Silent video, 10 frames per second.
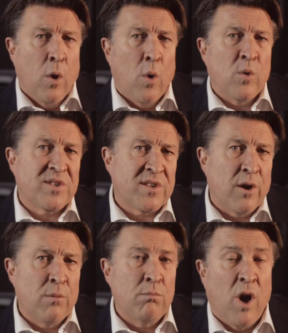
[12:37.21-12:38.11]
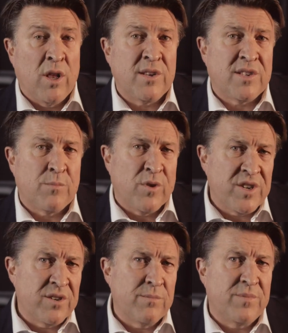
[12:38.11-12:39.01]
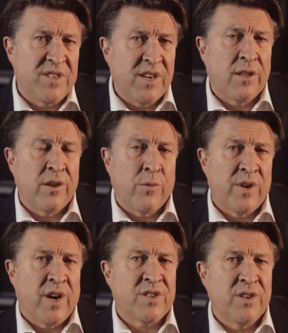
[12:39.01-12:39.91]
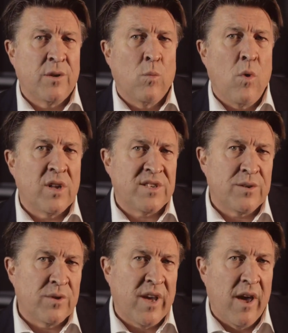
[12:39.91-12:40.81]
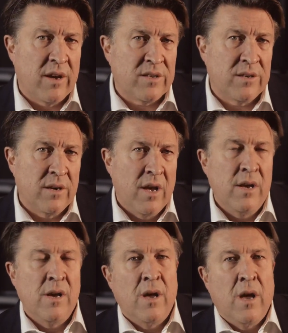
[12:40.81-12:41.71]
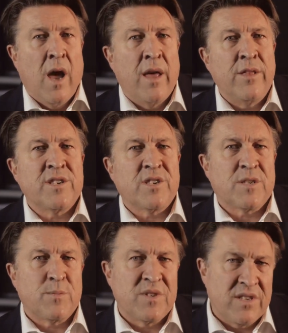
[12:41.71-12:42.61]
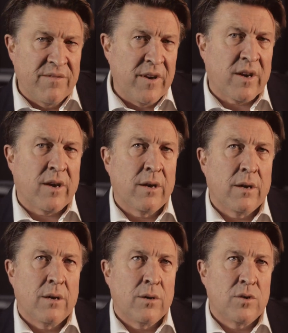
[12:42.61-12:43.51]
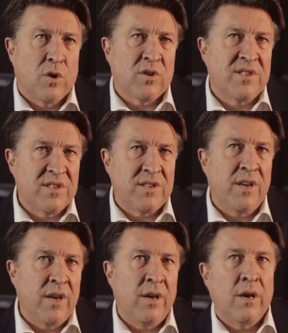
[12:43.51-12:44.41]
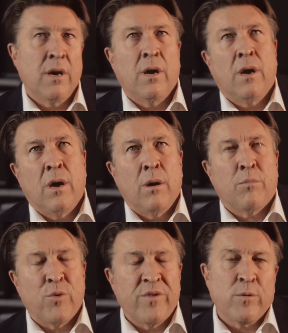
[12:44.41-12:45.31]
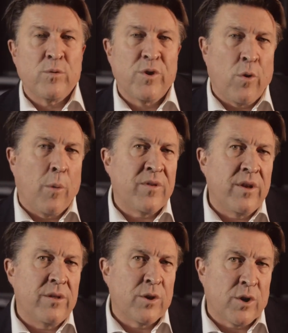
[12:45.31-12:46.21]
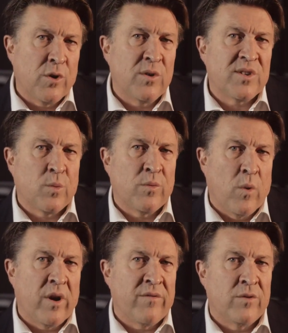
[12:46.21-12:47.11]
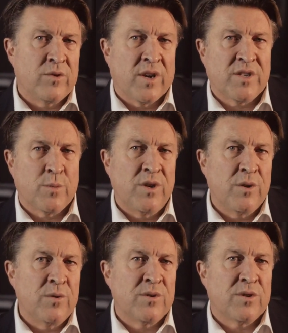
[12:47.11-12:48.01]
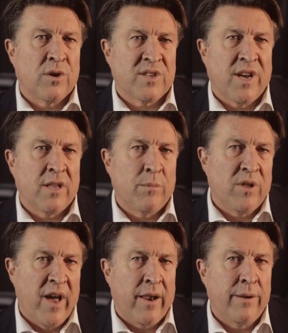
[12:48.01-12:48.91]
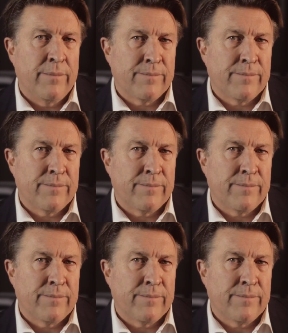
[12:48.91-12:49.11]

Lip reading: Also myelosuppression, particularly reduction in white cell count. And there's a specific toxicity, peripheral neuropathy, that occurs with one of the drugs we use, oxaliplatin.